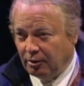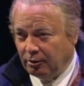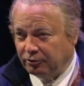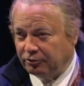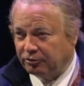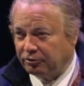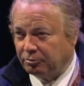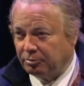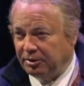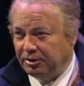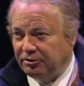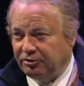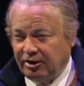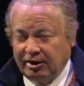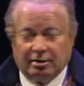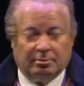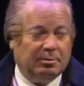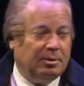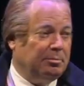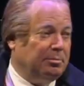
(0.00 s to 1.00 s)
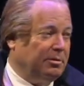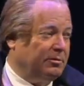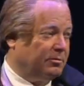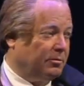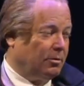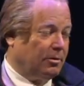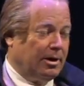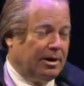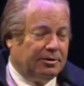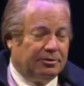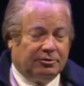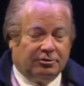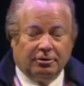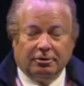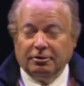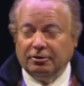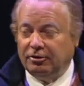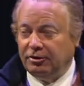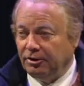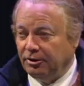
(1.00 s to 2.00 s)
those three gentlemen before I
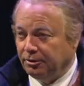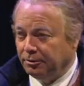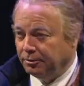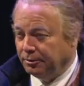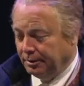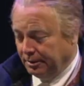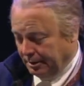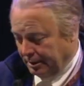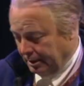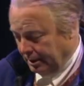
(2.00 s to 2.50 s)
turn to you.